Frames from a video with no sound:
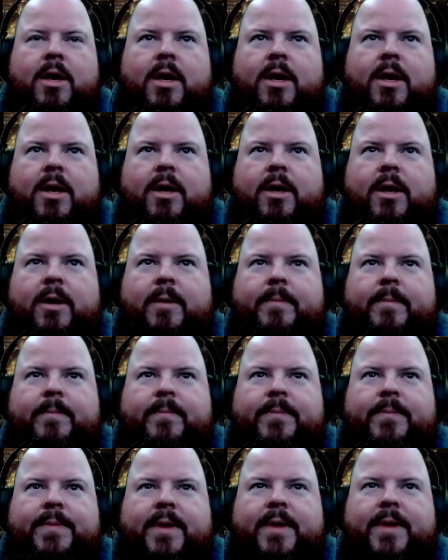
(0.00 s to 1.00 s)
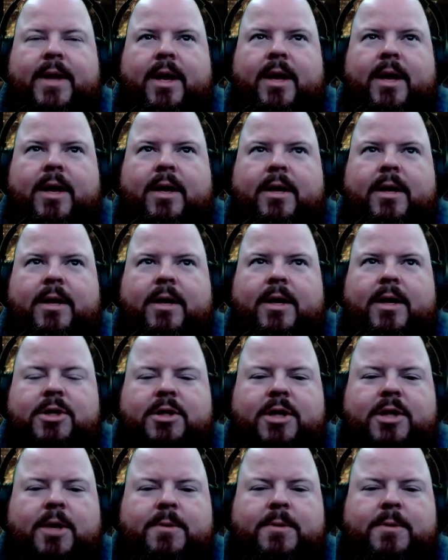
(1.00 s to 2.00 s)
and it
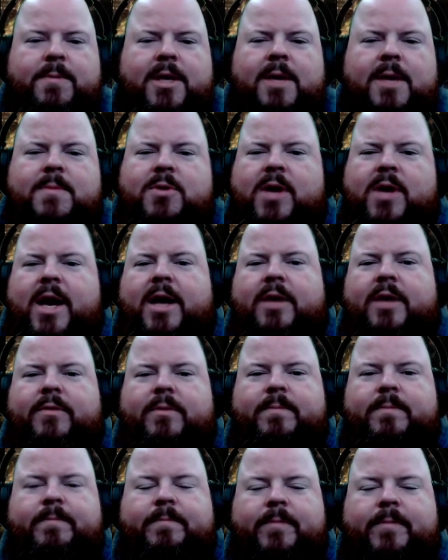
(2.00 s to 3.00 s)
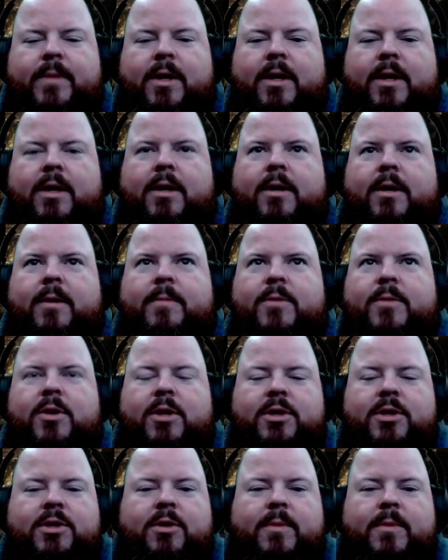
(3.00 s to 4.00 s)
just helps me keep track of them. You can
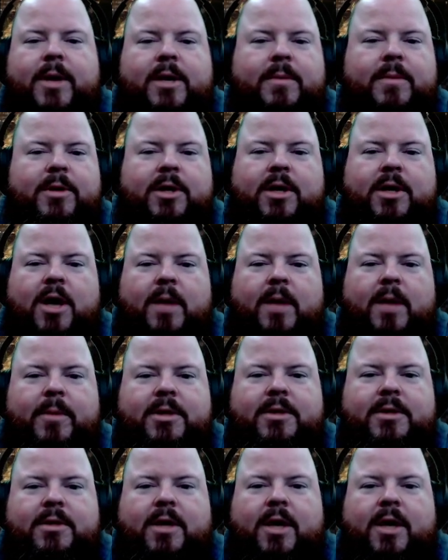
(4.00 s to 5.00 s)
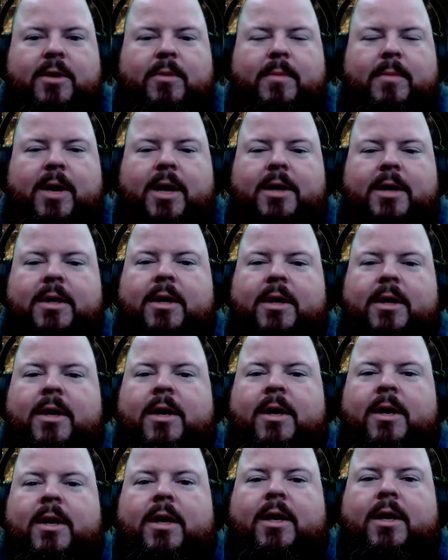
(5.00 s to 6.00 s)
still make them in the comments, I don't mind,
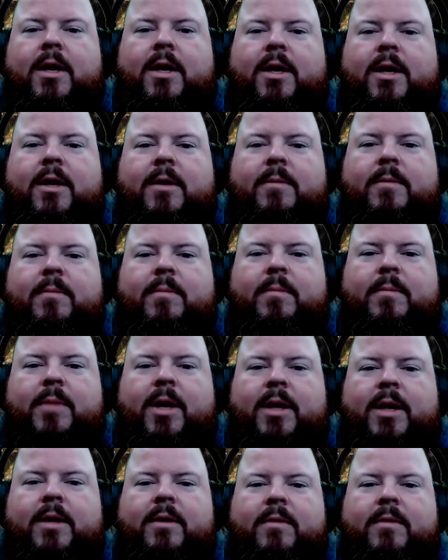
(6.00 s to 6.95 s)
but